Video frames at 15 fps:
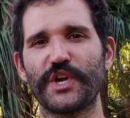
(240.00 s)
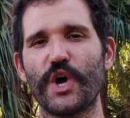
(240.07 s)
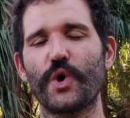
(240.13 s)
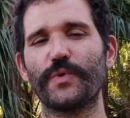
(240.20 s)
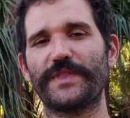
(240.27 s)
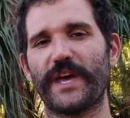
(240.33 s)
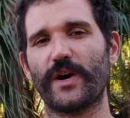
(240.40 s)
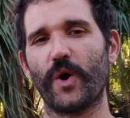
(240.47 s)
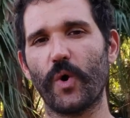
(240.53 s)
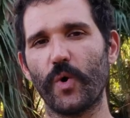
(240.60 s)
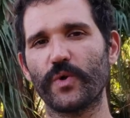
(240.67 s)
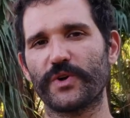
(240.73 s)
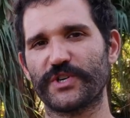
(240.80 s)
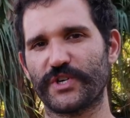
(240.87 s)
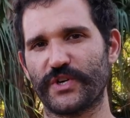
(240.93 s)
note that
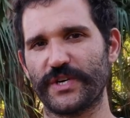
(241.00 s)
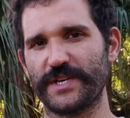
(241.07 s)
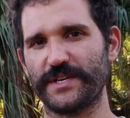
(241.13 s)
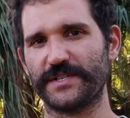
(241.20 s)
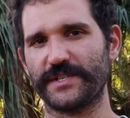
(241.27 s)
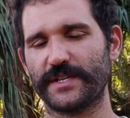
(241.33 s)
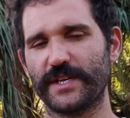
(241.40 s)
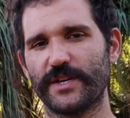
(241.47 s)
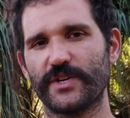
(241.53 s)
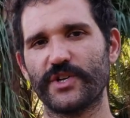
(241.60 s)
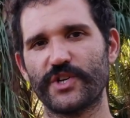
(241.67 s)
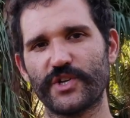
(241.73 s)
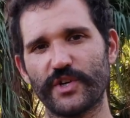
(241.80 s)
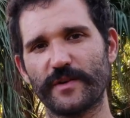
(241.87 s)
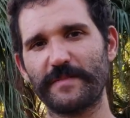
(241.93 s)
older trees
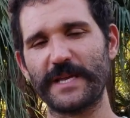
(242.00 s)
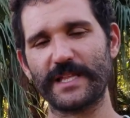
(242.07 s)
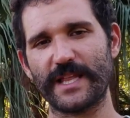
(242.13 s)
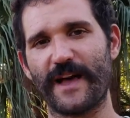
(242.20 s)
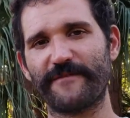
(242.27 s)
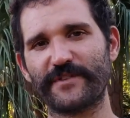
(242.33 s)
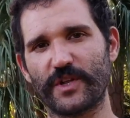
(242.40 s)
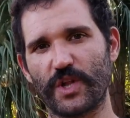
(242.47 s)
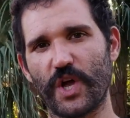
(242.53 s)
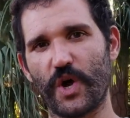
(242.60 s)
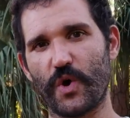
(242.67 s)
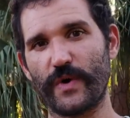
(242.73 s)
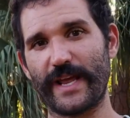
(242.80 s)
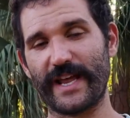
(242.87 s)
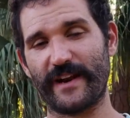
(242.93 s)
should be left
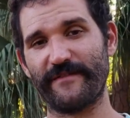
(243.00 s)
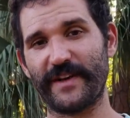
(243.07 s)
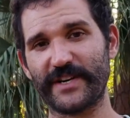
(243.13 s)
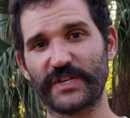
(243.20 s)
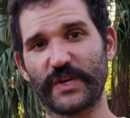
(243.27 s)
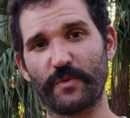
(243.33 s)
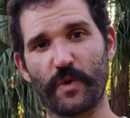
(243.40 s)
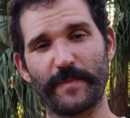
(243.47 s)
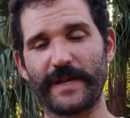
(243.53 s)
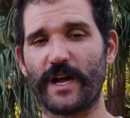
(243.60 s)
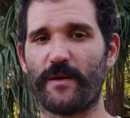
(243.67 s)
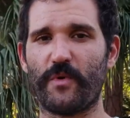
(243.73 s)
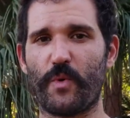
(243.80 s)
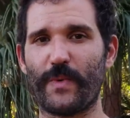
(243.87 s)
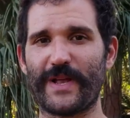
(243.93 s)
alone and eventually will
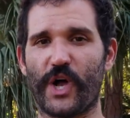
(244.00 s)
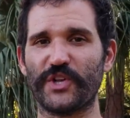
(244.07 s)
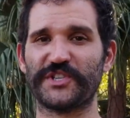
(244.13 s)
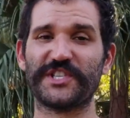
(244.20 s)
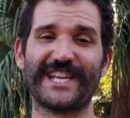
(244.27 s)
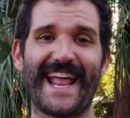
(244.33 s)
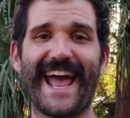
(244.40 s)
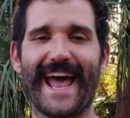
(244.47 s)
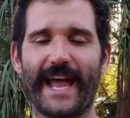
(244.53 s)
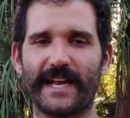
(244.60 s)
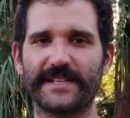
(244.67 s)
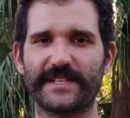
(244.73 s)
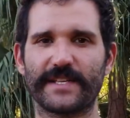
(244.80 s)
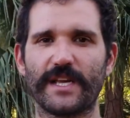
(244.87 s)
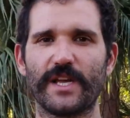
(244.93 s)
become what we call
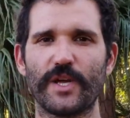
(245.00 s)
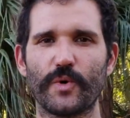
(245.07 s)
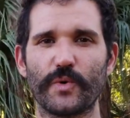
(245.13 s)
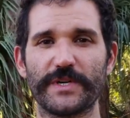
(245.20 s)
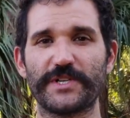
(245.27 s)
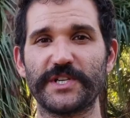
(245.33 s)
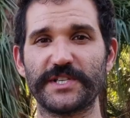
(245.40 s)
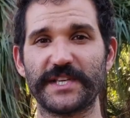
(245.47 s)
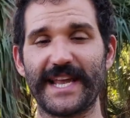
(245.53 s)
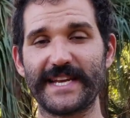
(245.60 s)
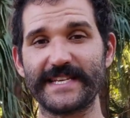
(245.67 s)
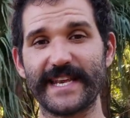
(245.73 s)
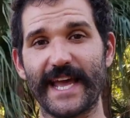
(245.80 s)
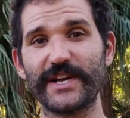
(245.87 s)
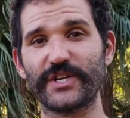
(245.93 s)
snags, which is a
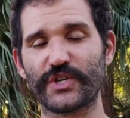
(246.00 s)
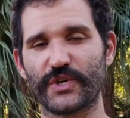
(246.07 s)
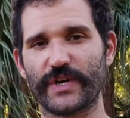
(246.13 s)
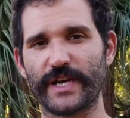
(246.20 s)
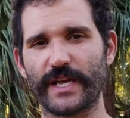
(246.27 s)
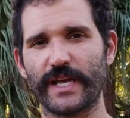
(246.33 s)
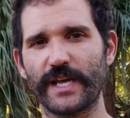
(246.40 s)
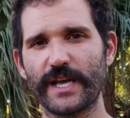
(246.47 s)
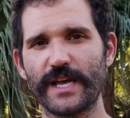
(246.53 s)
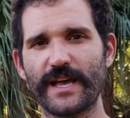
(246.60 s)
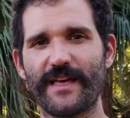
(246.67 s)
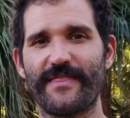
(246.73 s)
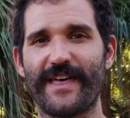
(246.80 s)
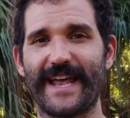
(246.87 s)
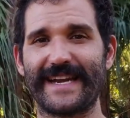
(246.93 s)
dead tree
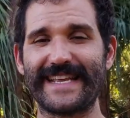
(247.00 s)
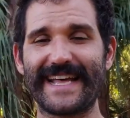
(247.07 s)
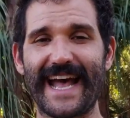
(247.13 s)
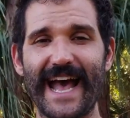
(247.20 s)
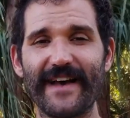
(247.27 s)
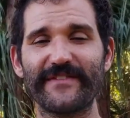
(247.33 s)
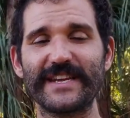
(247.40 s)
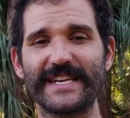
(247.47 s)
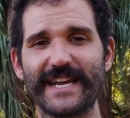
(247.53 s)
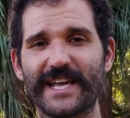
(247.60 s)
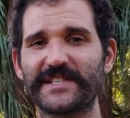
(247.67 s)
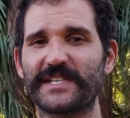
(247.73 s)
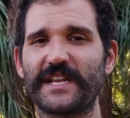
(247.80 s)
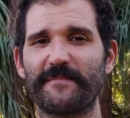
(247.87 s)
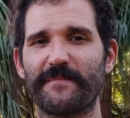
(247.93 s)
that cavity
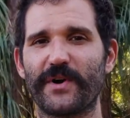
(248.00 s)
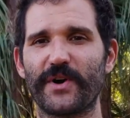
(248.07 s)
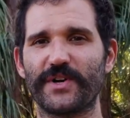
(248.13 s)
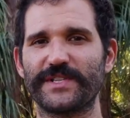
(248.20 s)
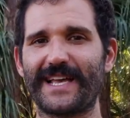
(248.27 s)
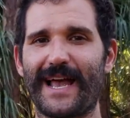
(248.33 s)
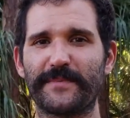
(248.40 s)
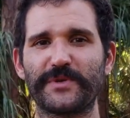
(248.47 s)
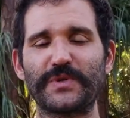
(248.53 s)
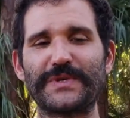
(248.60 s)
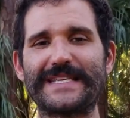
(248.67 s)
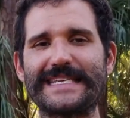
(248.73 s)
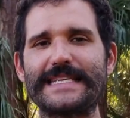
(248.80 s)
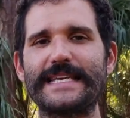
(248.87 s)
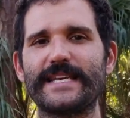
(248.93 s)
nesting birds
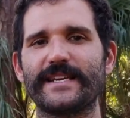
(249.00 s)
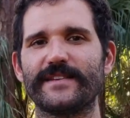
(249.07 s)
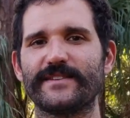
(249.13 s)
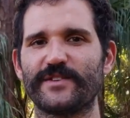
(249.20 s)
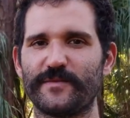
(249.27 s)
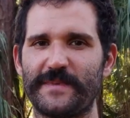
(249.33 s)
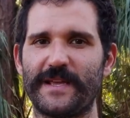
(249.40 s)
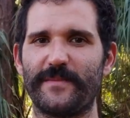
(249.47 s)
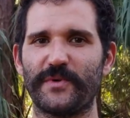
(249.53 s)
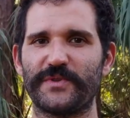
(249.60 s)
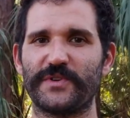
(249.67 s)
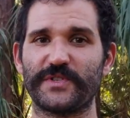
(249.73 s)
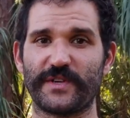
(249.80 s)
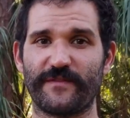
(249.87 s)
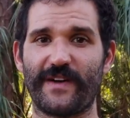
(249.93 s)
absolutely need to be able
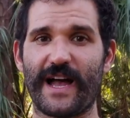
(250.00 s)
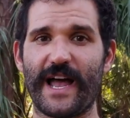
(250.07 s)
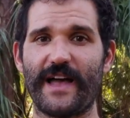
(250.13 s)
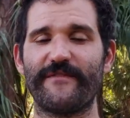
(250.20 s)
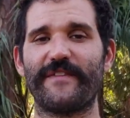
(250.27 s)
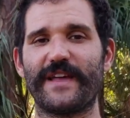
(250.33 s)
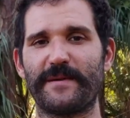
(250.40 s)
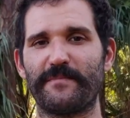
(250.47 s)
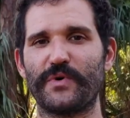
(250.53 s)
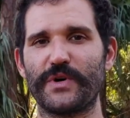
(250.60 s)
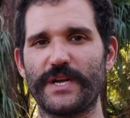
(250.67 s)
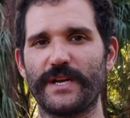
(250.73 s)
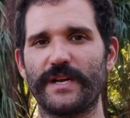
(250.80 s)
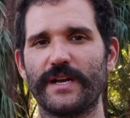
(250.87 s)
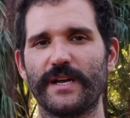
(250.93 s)
to survive and
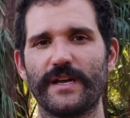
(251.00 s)
breed.